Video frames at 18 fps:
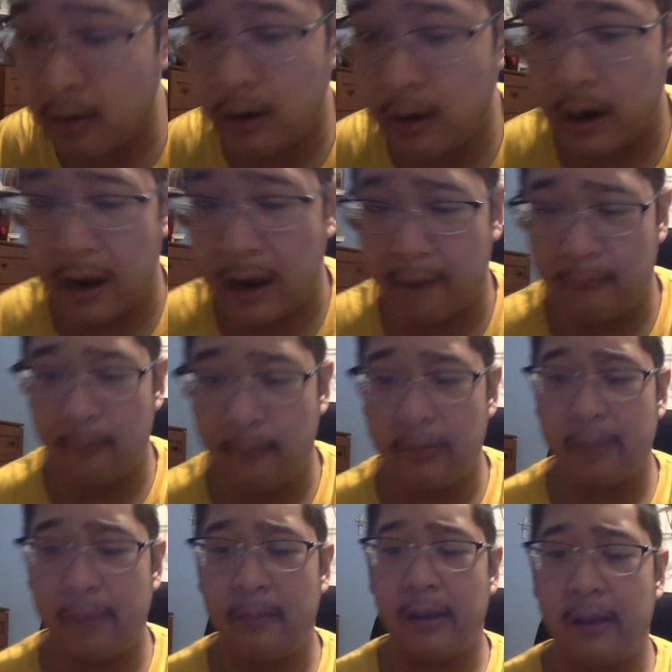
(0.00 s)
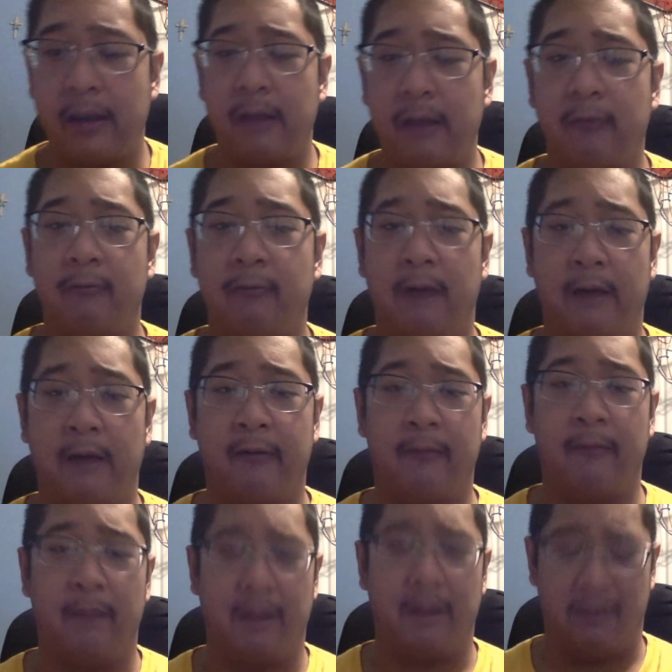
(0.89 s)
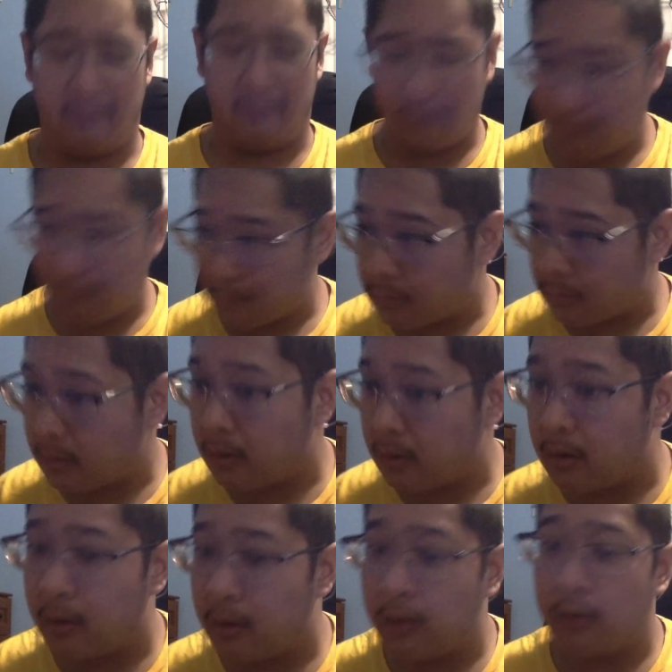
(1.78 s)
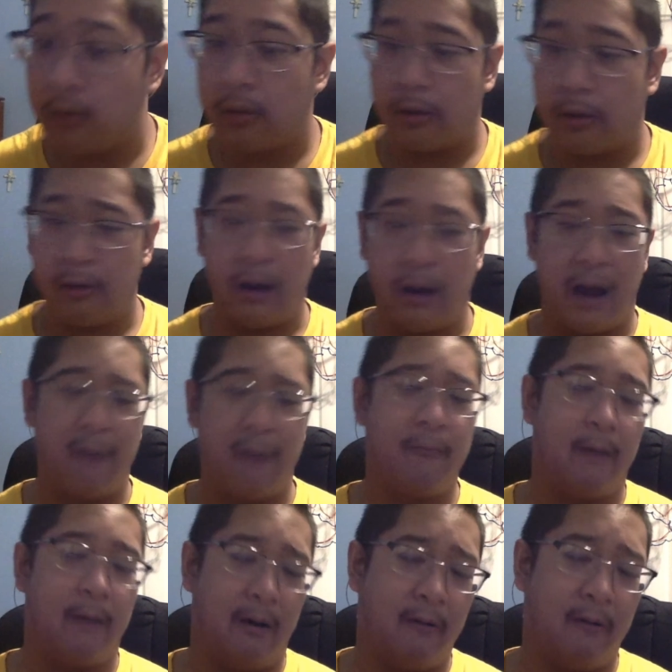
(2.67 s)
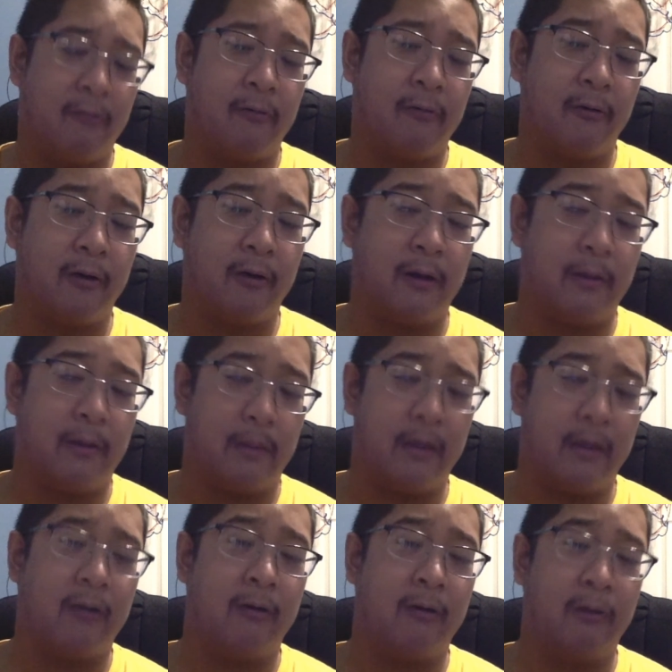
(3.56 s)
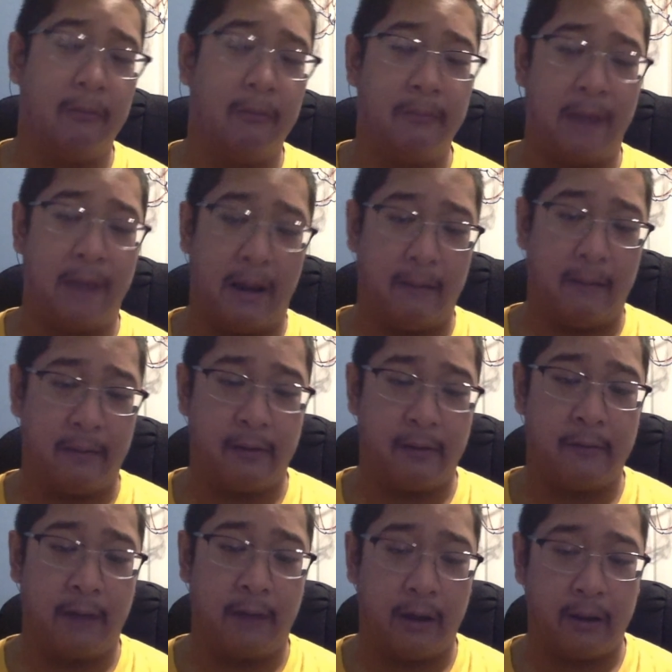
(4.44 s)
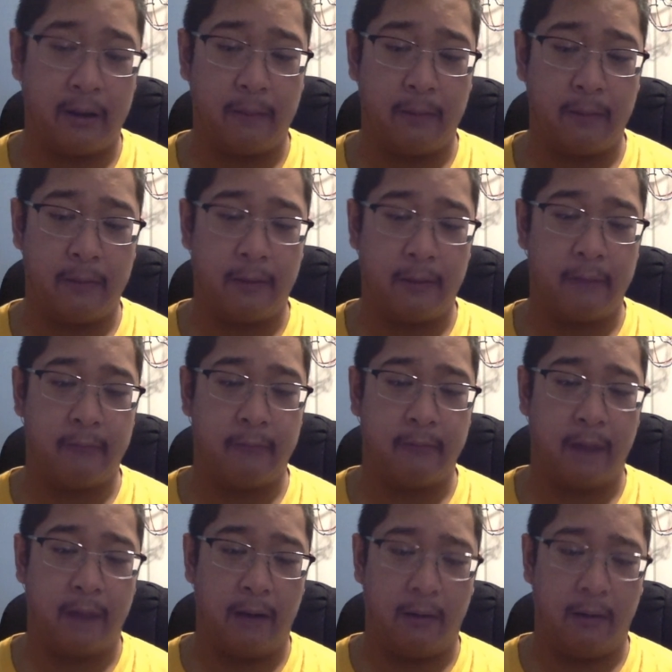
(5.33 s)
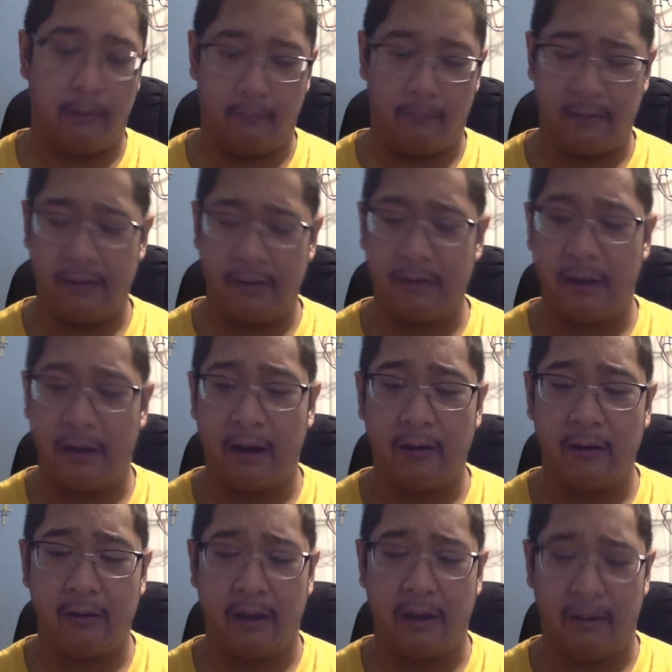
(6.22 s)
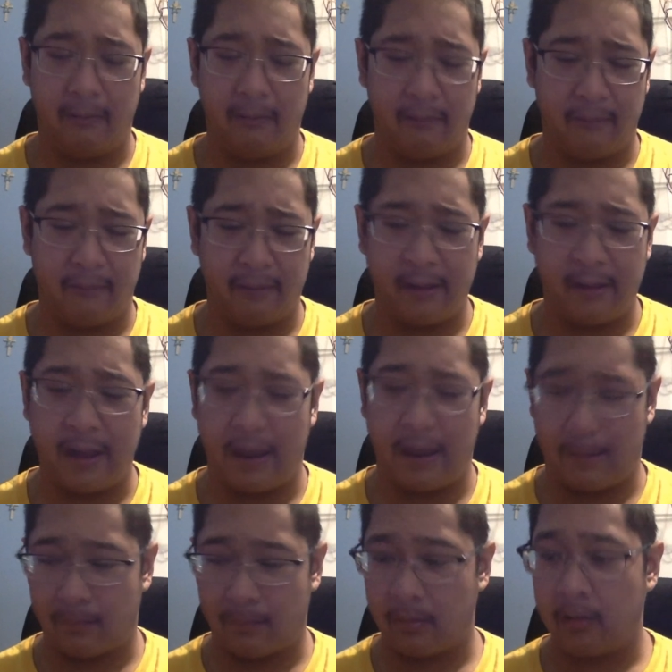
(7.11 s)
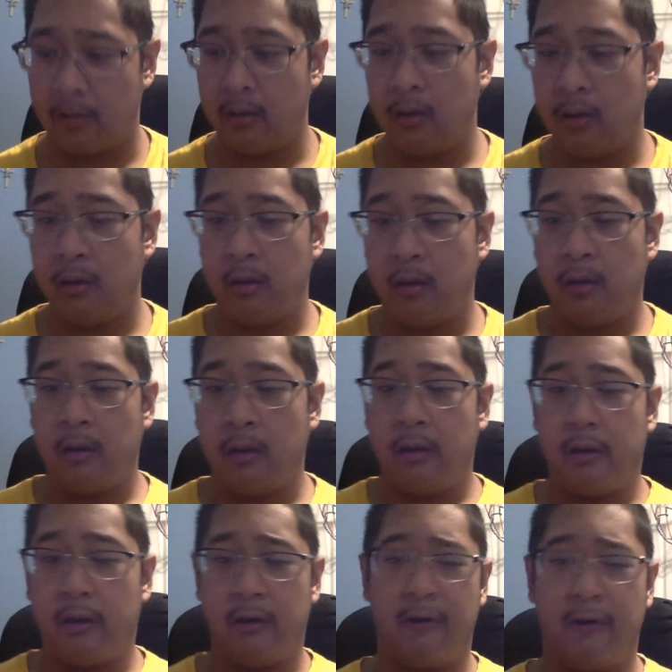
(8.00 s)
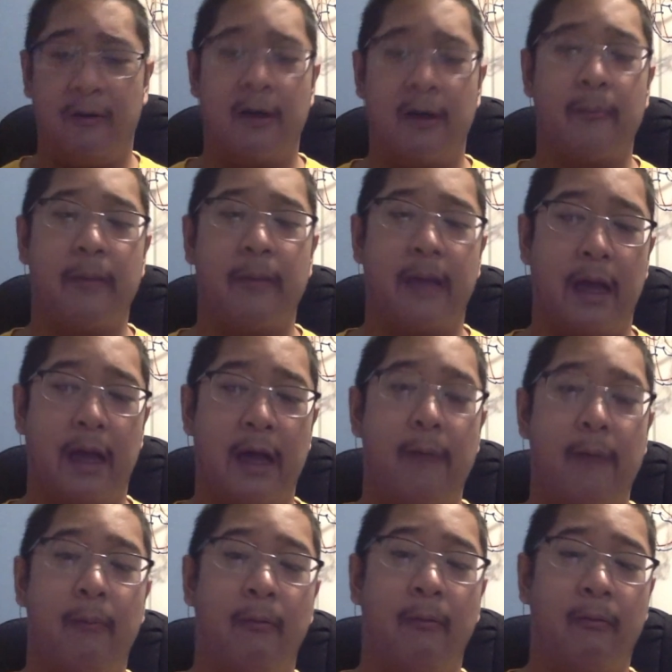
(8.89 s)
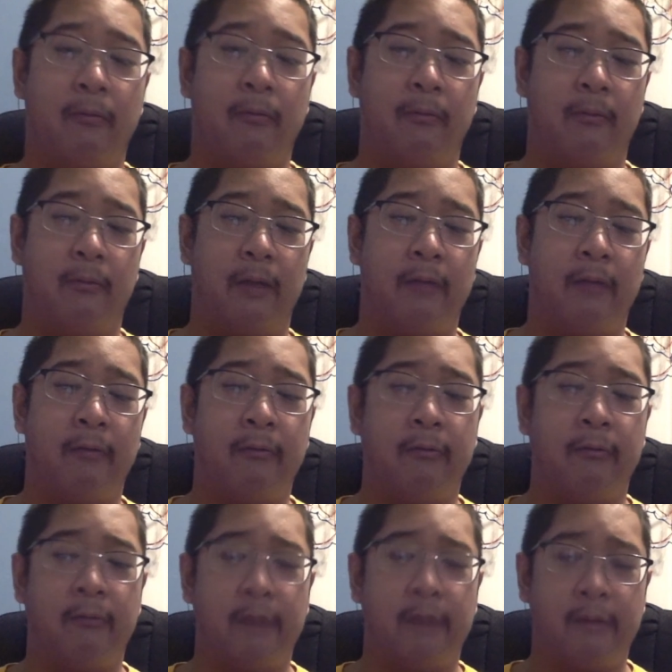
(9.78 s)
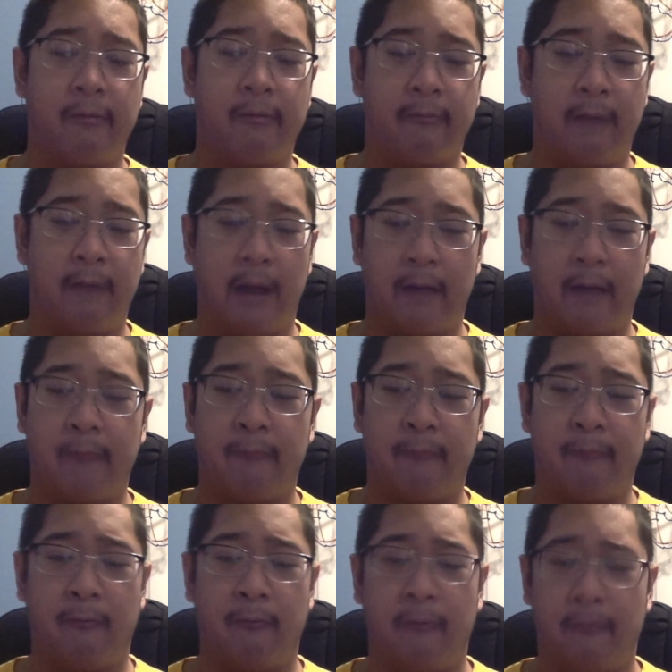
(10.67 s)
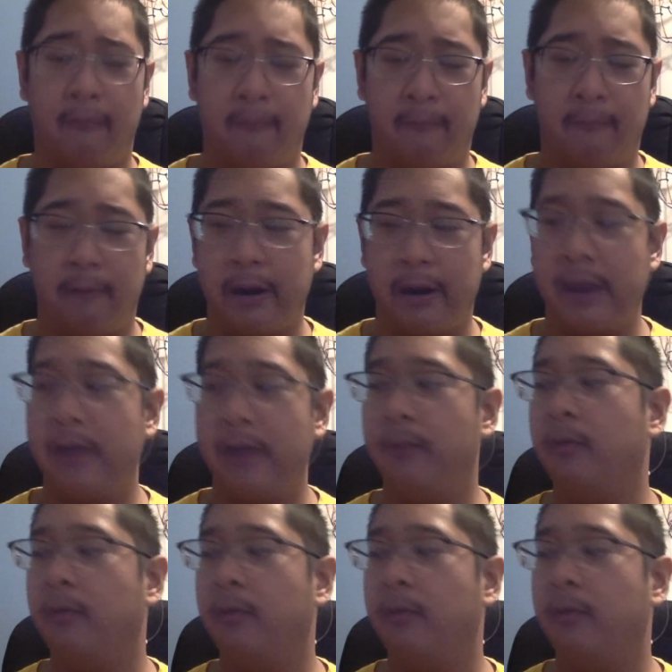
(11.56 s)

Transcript: I will be making tracks on my own. I'm also going to include that with your documentation download, with your download of the game. You're going to be able to listen to these tracks for free.